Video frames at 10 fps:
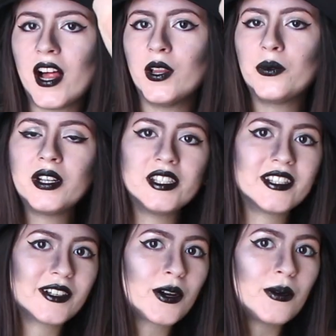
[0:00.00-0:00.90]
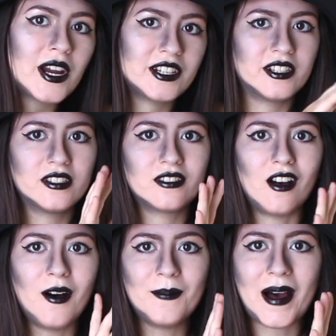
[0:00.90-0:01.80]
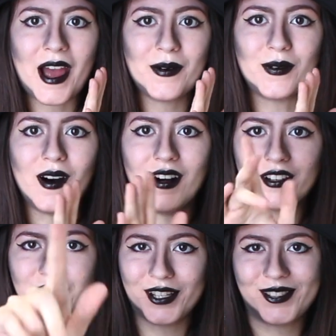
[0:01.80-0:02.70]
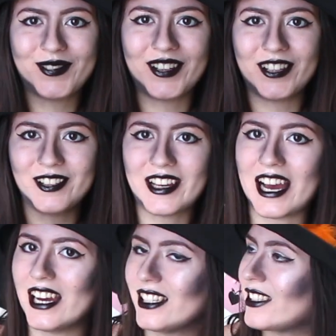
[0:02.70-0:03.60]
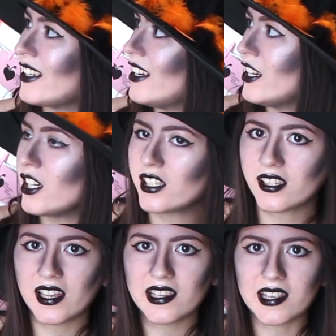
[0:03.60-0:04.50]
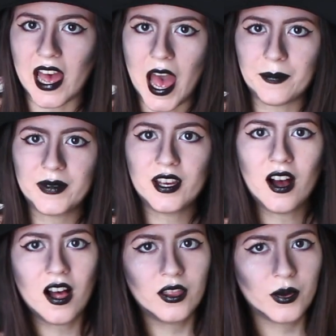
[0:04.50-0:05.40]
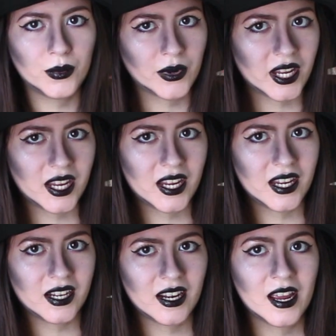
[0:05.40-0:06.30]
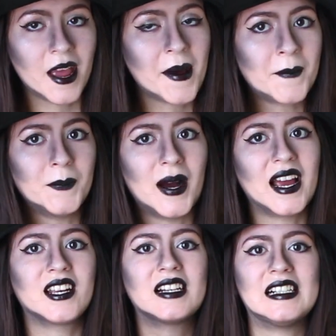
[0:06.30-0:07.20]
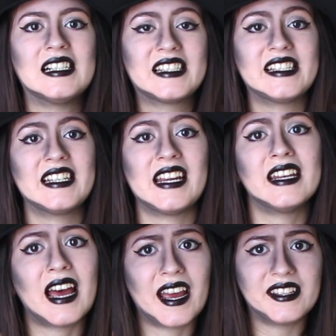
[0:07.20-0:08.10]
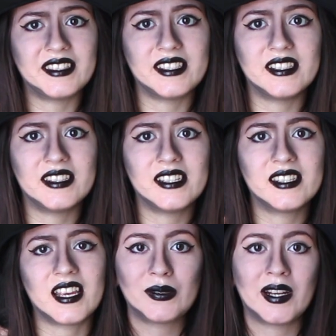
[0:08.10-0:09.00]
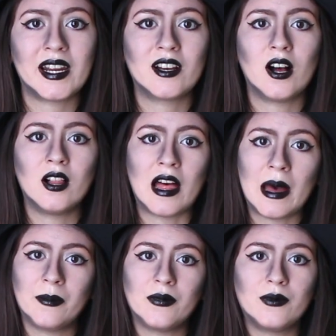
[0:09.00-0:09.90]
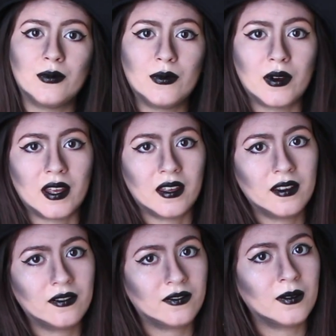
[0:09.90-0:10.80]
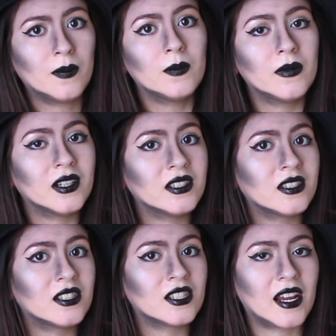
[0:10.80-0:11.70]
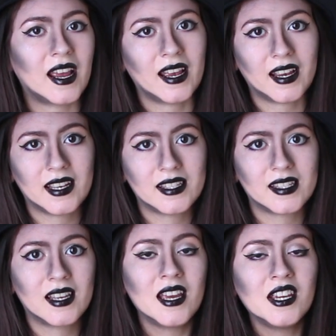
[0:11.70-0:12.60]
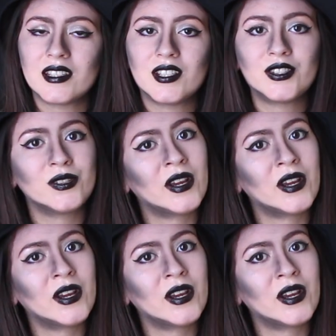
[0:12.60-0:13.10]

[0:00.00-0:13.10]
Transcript: Halloween decorations on my wall just for you guys. It says Happy Halloween. My cousin and I did this doing a collab with Munch X. She's